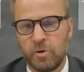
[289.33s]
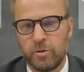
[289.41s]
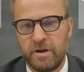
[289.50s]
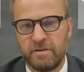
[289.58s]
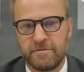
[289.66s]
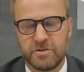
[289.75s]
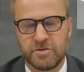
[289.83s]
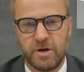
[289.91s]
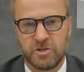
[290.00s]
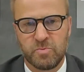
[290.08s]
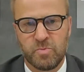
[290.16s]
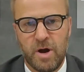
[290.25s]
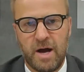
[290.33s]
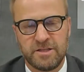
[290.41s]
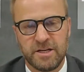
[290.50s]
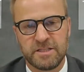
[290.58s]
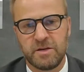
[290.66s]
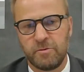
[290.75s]
green infrastructure
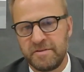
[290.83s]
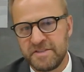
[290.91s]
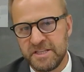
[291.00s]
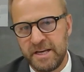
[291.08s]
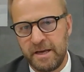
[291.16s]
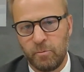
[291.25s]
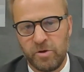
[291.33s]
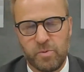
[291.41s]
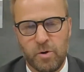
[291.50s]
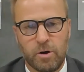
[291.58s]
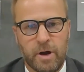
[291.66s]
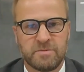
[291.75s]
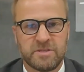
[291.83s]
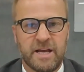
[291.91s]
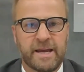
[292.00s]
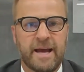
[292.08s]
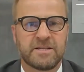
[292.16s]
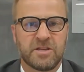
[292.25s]
projects that we've seen with programs
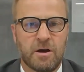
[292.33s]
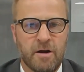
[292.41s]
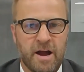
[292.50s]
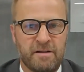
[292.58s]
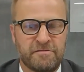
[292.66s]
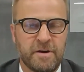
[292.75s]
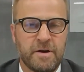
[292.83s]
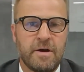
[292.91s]
like SRF